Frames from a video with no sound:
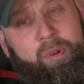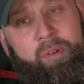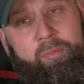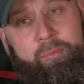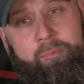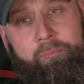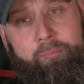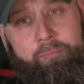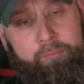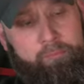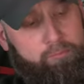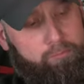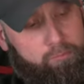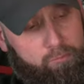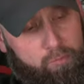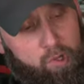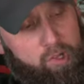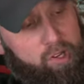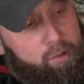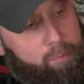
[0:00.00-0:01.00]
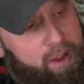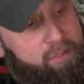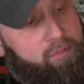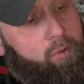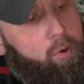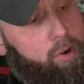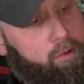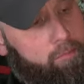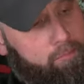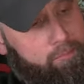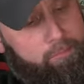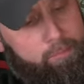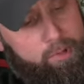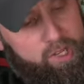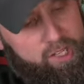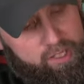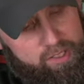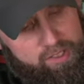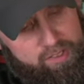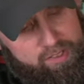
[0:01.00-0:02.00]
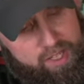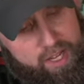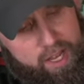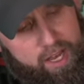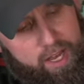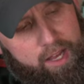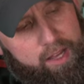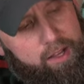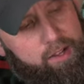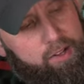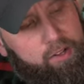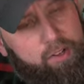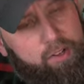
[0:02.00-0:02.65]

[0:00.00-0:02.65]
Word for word: have been willing to pay for it because I